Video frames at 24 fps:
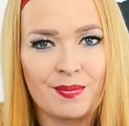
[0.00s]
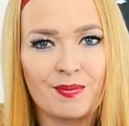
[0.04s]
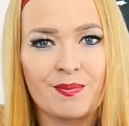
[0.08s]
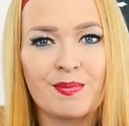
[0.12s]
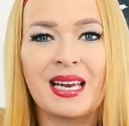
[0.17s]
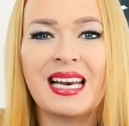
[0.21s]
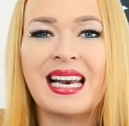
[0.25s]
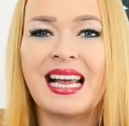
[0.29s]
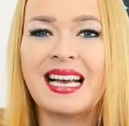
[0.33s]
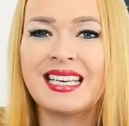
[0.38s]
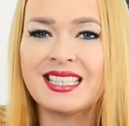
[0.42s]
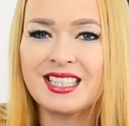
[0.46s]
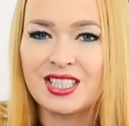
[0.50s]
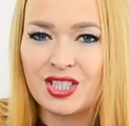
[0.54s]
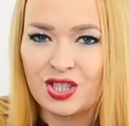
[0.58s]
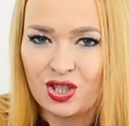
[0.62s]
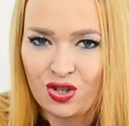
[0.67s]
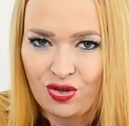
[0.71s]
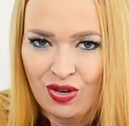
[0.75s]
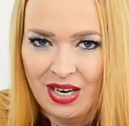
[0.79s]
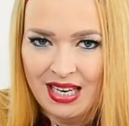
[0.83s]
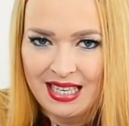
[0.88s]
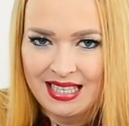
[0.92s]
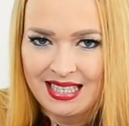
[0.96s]
be less
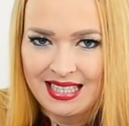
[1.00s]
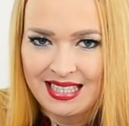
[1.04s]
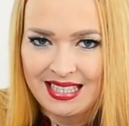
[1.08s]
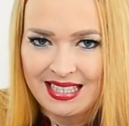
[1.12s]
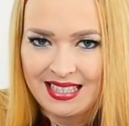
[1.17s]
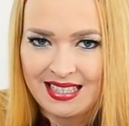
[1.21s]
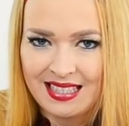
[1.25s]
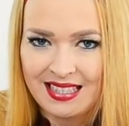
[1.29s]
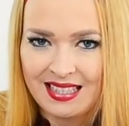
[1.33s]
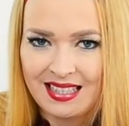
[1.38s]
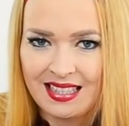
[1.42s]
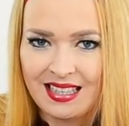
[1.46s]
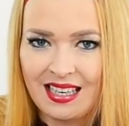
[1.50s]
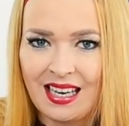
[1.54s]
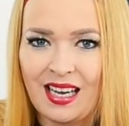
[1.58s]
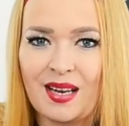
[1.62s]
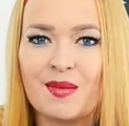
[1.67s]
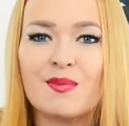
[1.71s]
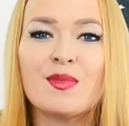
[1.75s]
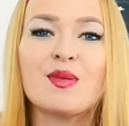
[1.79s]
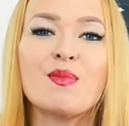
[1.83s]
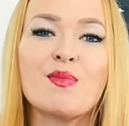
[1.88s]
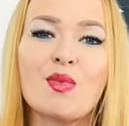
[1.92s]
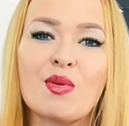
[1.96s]
stressed,
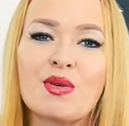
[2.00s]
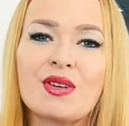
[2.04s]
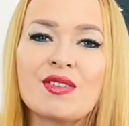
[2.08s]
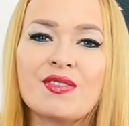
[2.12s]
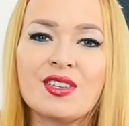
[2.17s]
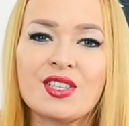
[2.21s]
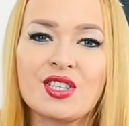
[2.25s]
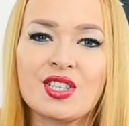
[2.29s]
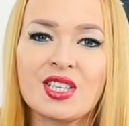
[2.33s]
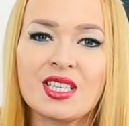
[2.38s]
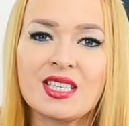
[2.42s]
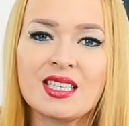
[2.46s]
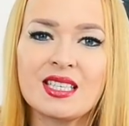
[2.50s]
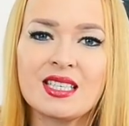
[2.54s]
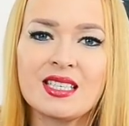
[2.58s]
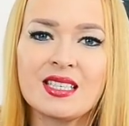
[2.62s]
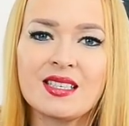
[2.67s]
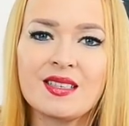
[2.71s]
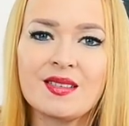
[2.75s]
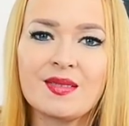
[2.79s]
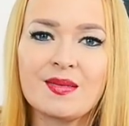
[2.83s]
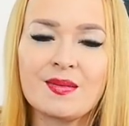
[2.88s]
and be more efficient.